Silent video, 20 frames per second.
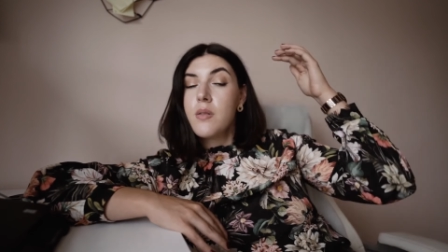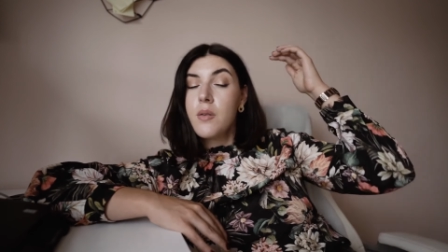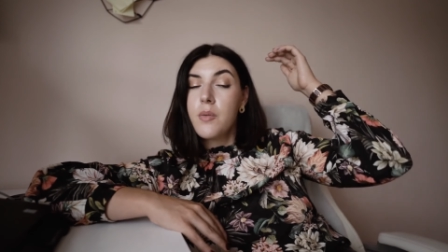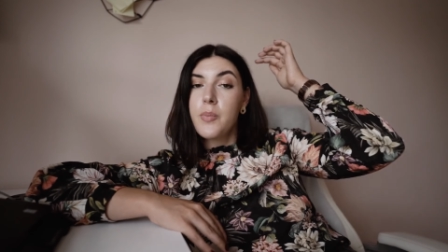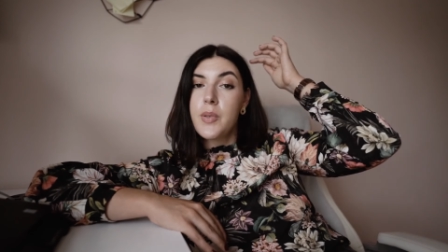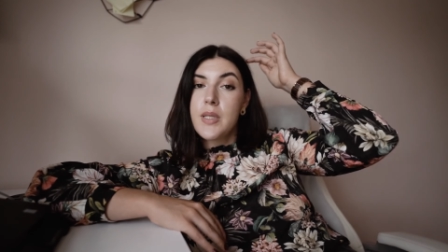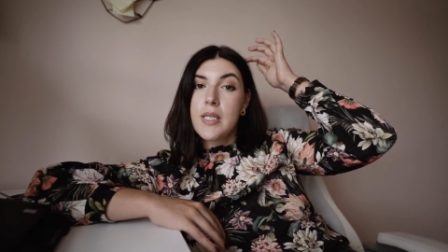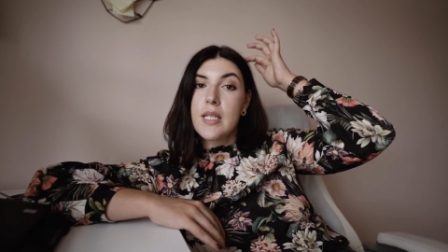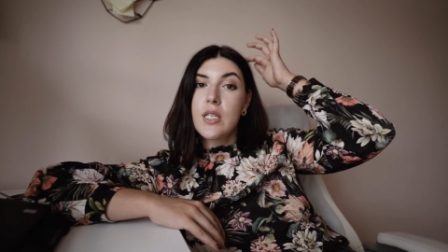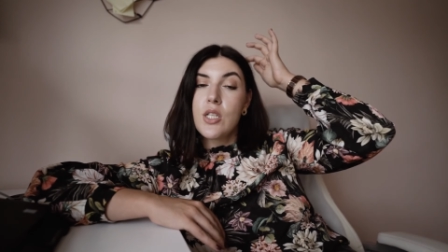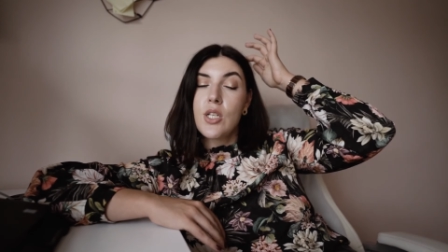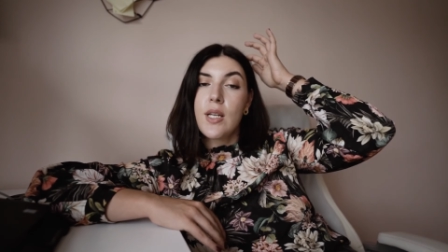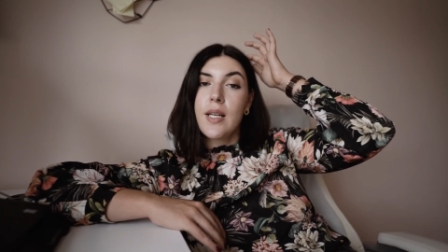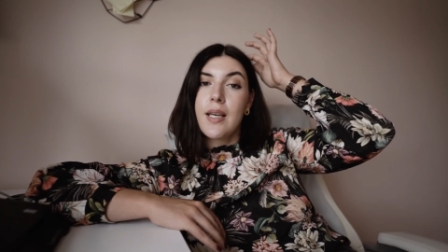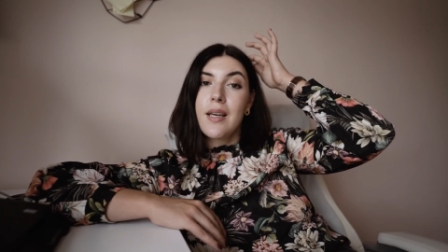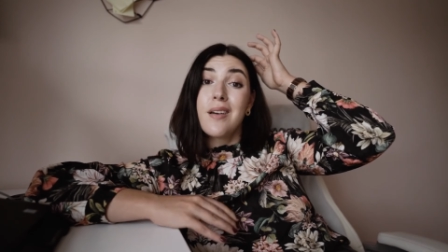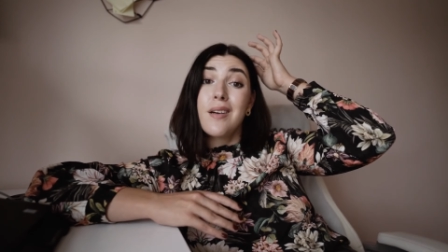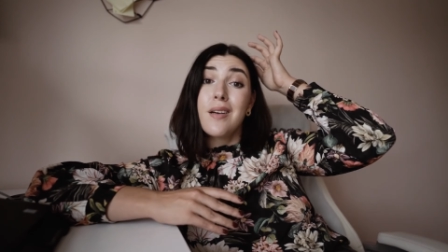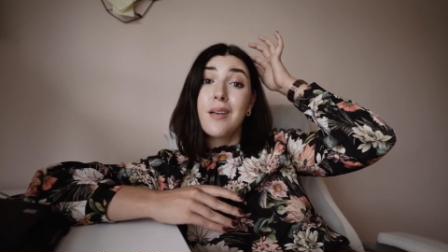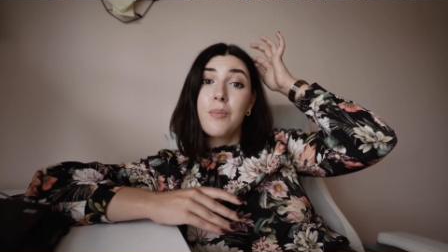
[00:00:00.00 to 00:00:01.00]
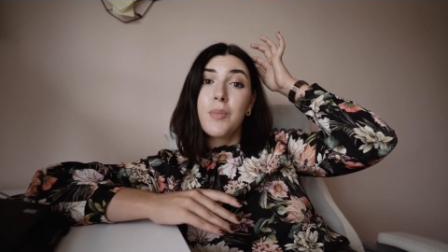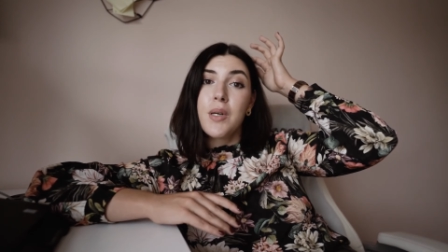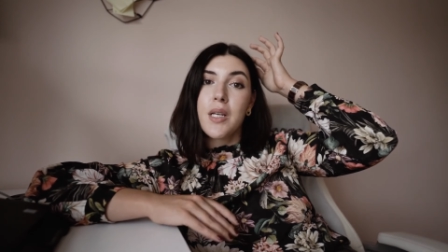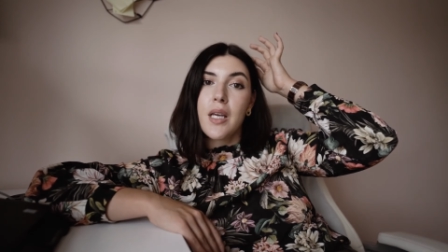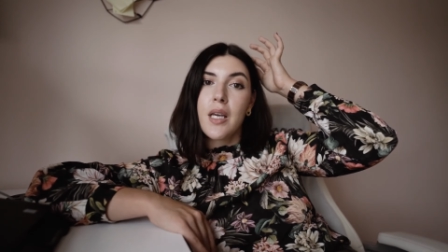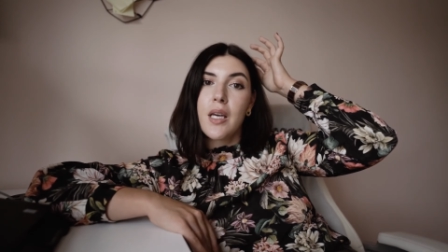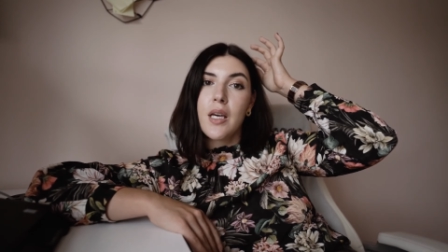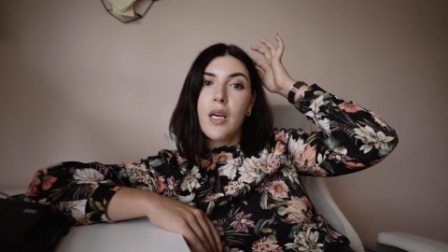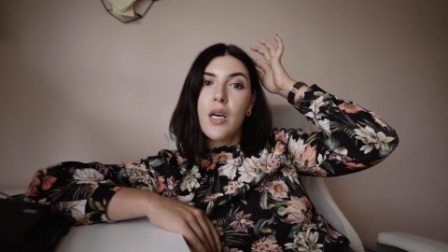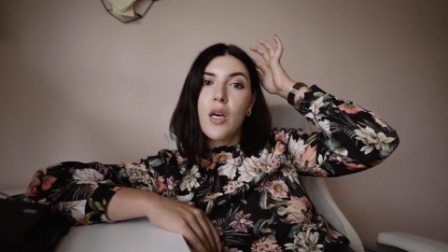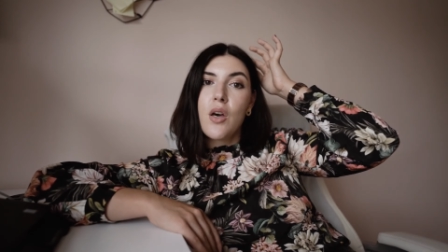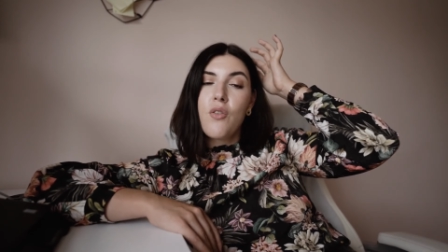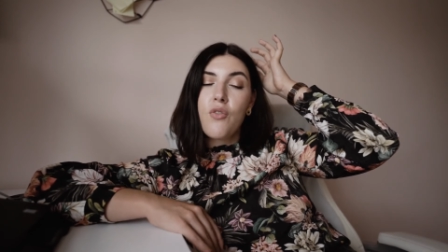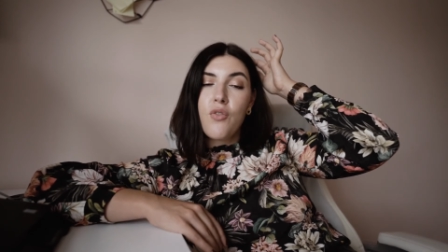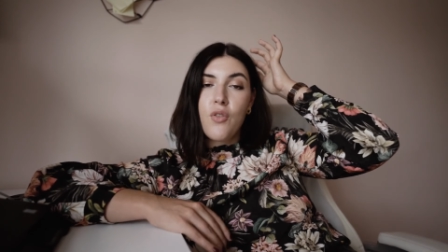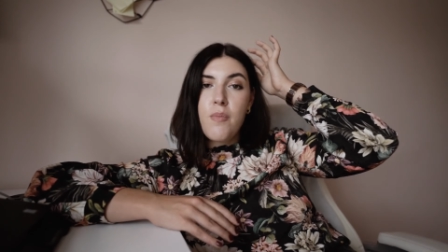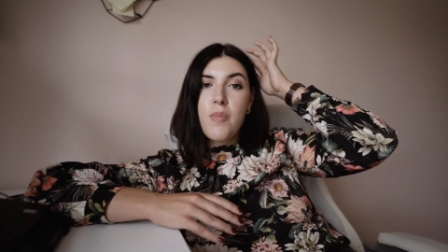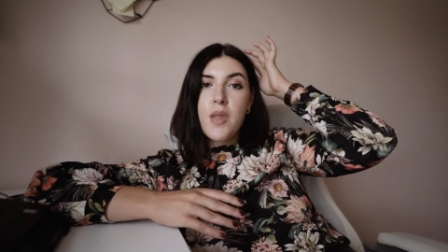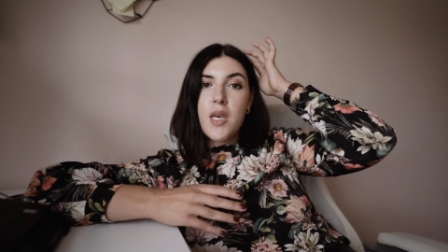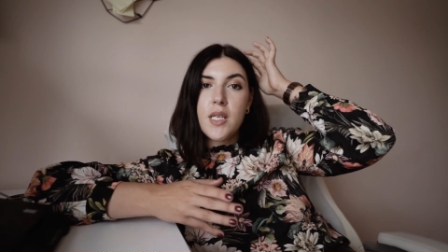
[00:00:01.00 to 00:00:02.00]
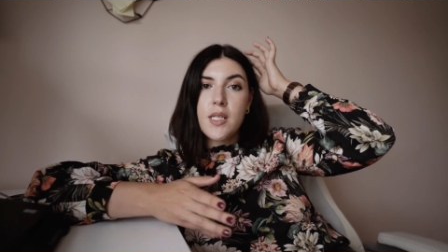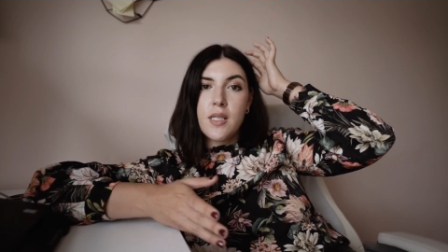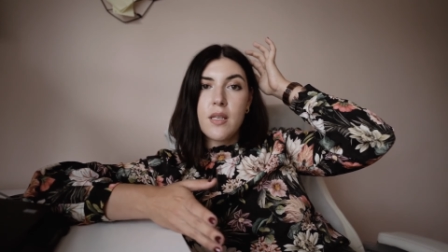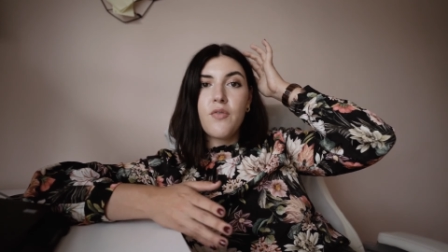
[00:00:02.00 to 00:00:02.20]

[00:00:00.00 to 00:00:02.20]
potentially earn money from this.